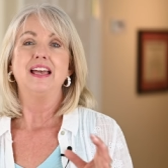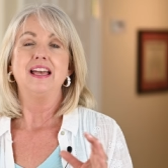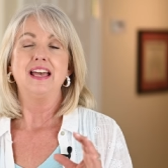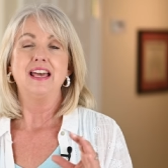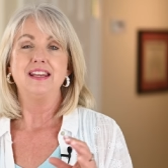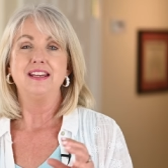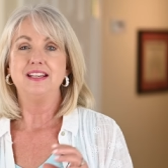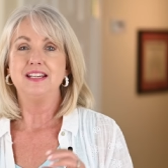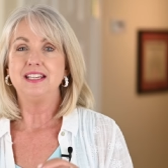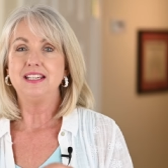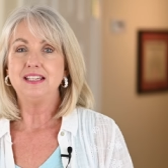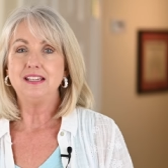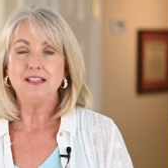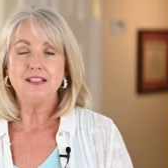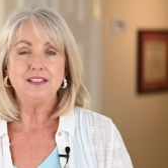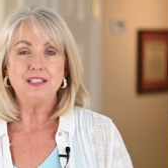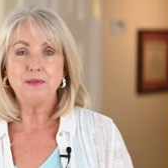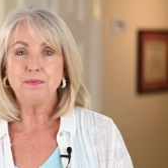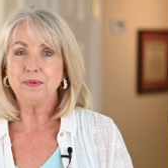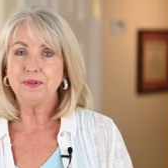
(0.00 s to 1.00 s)
and an
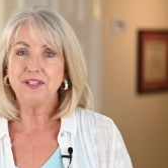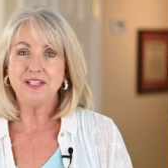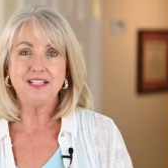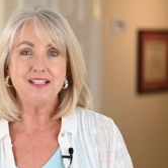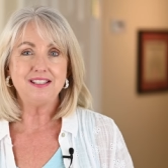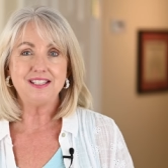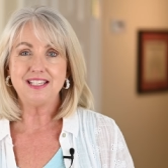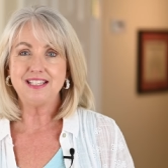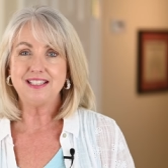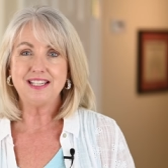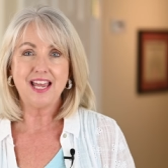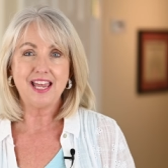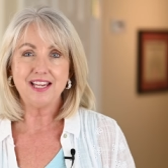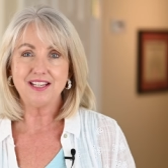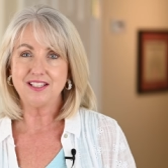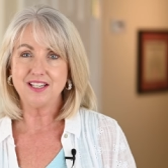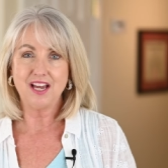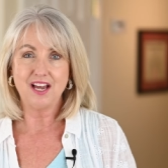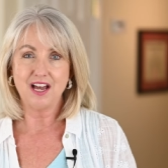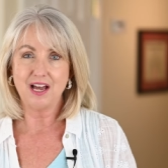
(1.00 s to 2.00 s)
easy breezy
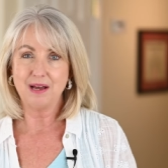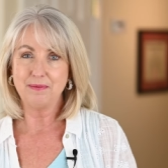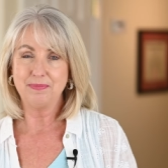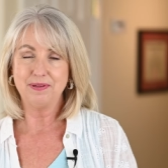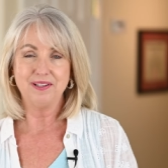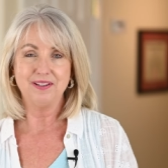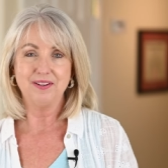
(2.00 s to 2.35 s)
tank top